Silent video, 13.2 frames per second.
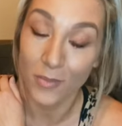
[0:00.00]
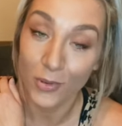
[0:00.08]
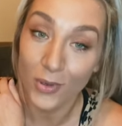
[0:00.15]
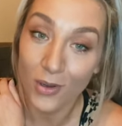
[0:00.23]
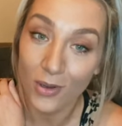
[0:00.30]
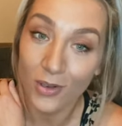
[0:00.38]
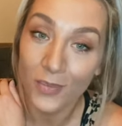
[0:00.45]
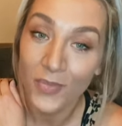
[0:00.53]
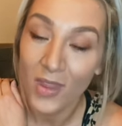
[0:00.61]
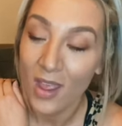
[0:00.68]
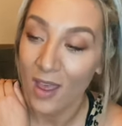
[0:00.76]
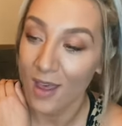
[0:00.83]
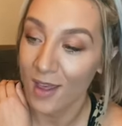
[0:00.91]
or not,
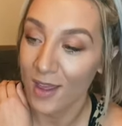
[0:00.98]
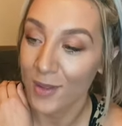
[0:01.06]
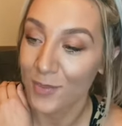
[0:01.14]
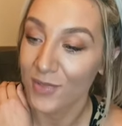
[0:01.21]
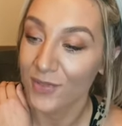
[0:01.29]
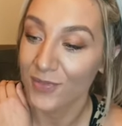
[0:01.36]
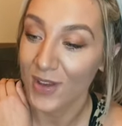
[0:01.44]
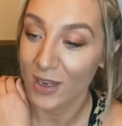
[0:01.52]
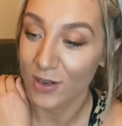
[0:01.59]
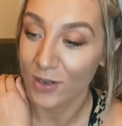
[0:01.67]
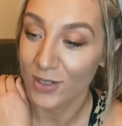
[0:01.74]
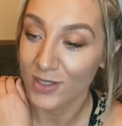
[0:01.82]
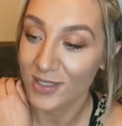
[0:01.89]
fat
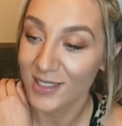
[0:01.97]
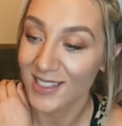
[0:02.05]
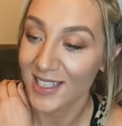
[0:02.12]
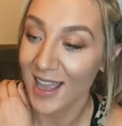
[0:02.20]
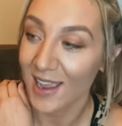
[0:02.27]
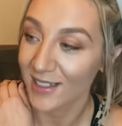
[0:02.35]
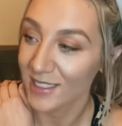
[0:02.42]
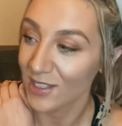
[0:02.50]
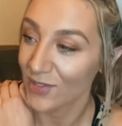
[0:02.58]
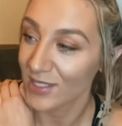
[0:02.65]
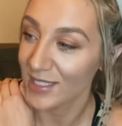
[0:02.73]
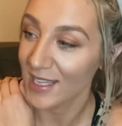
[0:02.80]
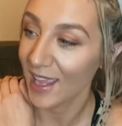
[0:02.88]
loss
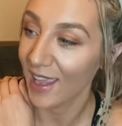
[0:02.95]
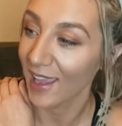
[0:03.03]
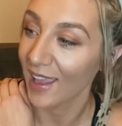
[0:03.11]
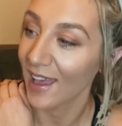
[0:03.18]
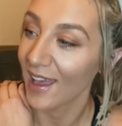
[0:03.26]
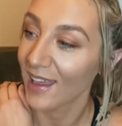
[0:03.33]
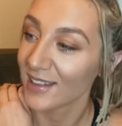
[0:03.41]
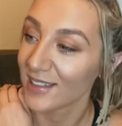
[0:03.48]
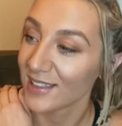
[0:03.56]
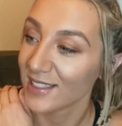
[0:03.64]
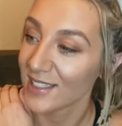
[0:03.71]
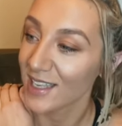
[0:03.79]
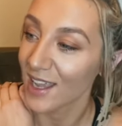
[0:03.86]
activity,
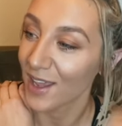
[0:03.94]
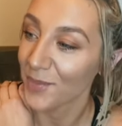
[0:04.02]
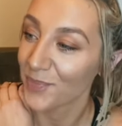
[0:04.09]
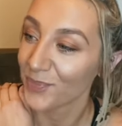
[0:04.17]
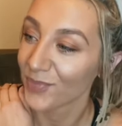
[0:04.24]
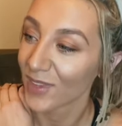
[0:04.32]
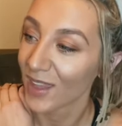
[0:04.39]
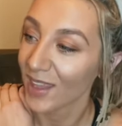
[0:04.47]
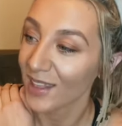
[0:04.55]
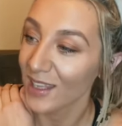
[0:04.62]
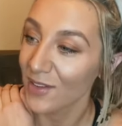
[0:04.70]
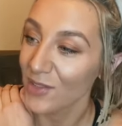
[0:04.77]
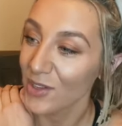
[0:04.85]
and
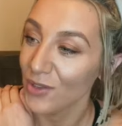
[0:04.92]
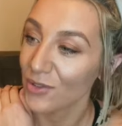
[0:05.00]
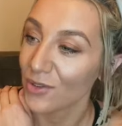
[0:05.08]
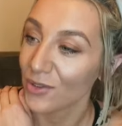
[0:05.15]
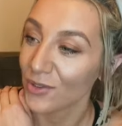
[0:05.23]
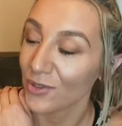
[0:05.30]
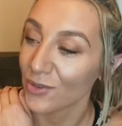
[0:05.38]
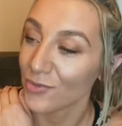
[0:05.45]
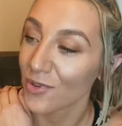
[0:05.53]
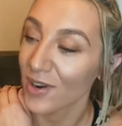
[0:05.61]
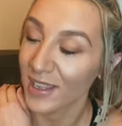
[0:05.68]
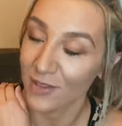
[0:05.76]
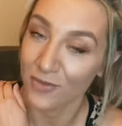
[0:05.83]
giving you the
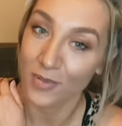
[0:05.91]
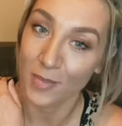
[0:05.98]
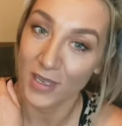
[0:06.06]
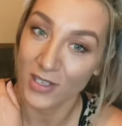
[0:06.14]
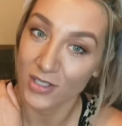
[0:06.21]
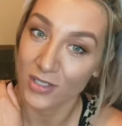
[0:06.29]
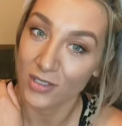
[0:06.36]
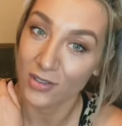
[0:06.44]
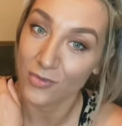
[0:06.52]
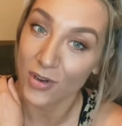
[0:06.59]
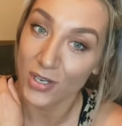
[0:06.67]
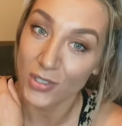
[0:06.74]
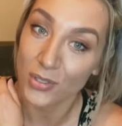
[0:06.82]
right information, the
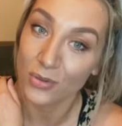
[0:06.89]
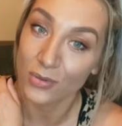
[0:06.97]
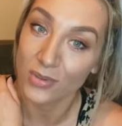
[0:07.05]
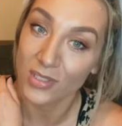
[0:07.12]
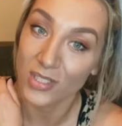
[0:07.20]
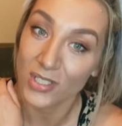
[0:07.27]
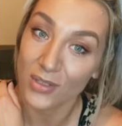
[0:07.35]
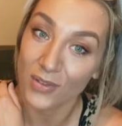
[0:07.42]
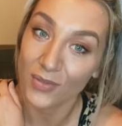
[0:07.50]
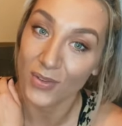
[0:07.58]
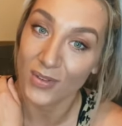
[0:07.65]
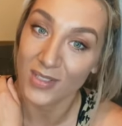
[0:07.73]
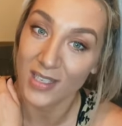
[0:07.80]
right tools to do it for
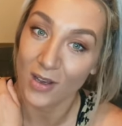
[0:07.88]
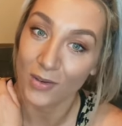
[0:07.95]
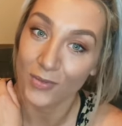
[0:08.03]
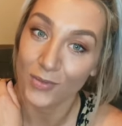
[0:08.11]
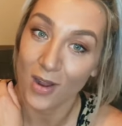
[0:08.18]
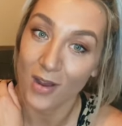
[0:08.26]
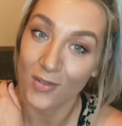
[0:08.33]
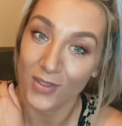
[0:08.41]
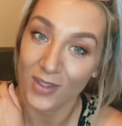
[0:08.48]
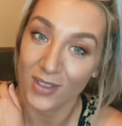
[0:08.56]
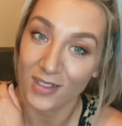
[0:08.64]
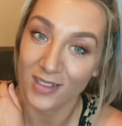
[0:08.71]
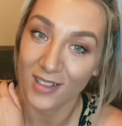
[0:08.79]
yourself rather
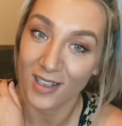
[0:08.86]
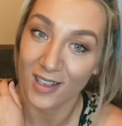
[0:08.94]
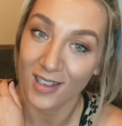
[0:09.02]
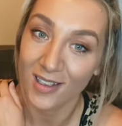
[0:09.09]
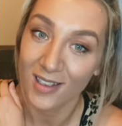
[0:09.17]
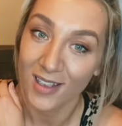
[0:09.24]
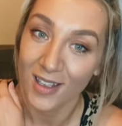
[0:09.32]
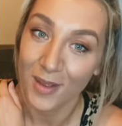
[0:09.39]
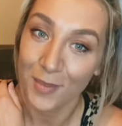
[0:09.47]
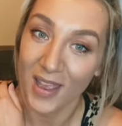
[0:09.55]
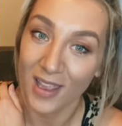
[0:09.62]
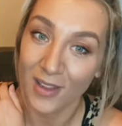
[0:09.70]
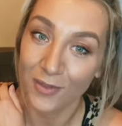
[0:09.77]
than
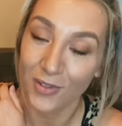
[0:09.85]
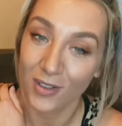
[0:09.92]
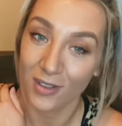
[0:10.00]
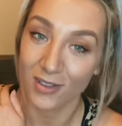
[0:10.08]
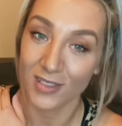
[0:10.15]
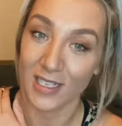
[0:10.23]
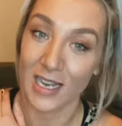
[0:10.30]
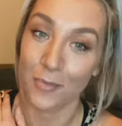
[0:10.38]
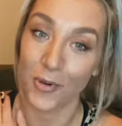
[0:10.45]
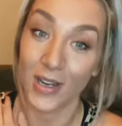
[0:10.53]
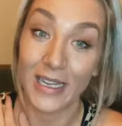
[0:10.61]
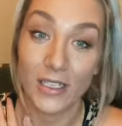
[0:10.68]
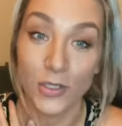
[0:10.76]
paying for
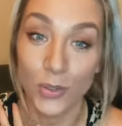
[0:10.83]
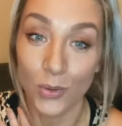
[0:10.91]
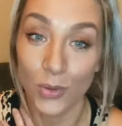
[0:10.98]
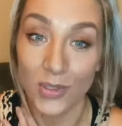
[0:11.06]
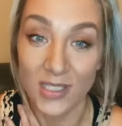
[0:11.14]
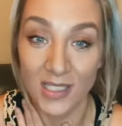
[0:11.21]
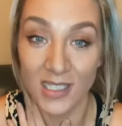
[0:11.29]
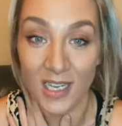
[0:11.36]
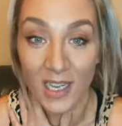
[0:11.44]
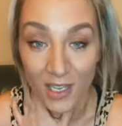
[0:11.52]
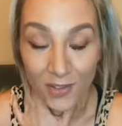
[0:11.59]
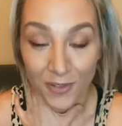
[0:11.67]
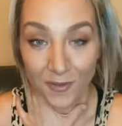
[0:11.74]
celebrity endorsed
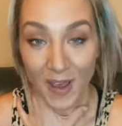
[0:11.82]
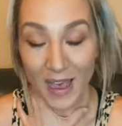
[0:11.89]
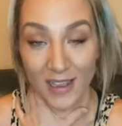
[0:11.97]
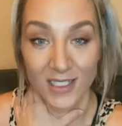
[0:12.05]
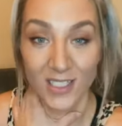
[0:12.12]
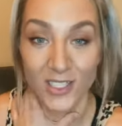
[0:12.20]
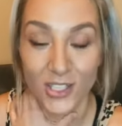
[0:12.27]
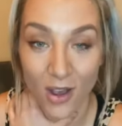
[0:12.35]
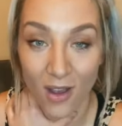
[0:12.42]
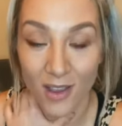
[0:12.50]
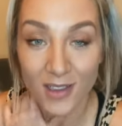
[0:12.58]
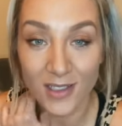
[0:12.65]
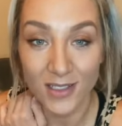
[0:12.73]
fad
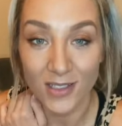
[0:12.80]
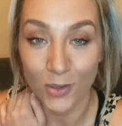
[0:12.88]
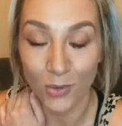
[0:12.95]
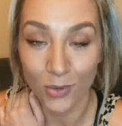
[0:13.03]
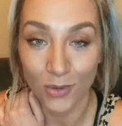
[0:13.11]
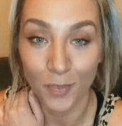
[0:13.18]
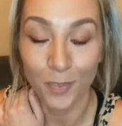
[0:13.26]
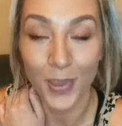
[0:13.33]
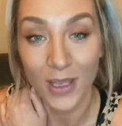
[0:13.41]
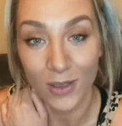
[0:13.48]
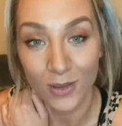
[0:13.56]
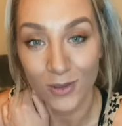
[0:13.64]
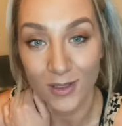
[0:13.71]
diets or
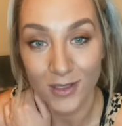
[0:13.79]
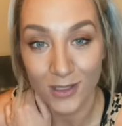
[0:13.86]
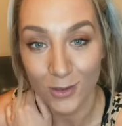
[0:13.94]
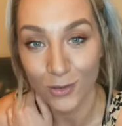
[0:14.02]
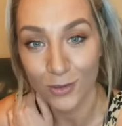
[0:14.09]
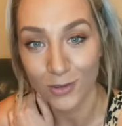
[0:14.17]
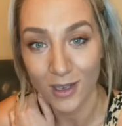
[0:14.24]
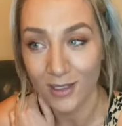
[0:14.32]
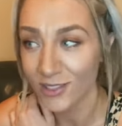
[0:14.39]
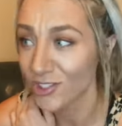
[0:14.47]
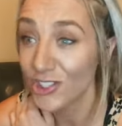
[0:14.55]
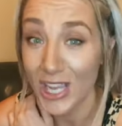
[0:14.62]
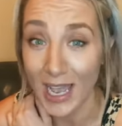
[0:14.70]
pills or
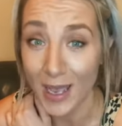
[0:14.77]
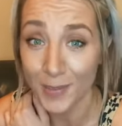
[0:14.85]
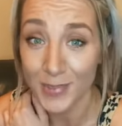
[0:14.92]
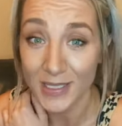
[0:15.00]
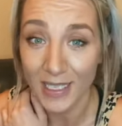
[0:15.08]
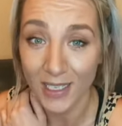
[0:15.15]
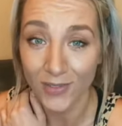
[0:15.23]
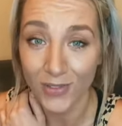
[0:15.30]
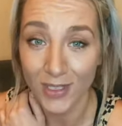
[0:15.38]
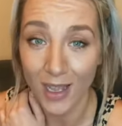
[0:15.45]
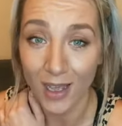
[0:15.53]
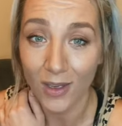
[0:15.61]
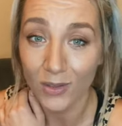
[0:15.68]
jabs even
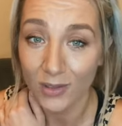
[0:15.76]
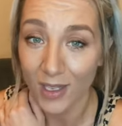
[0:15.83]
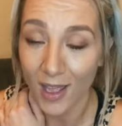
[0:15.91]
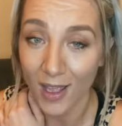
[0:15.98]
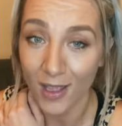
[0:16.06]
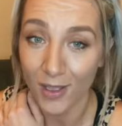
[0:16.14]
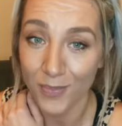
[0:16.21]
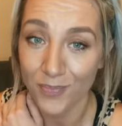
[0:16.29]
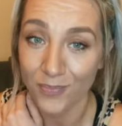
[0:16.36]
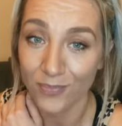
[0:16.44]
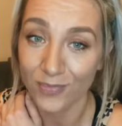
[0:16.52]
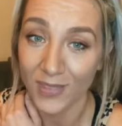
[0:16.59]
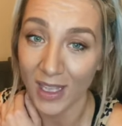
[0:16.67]
now.
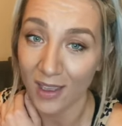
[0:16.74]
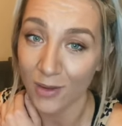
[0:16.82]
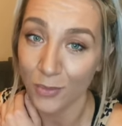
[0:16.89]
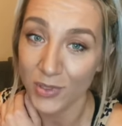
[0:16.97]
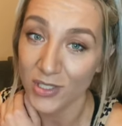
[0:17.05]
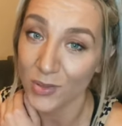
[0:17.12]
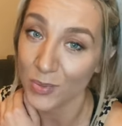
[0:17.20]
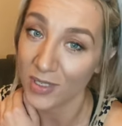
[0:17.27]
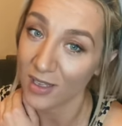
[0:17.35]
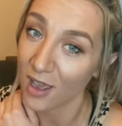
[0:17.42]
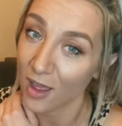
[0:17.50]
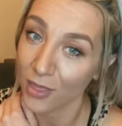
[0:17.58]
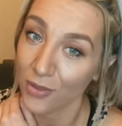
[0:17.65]
We just want to
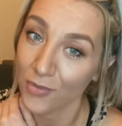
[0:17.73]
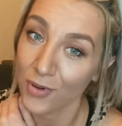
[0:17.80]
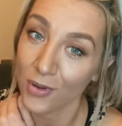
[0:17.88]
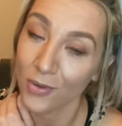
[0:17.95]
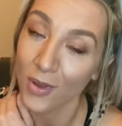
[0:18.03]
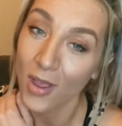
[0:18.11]
cut through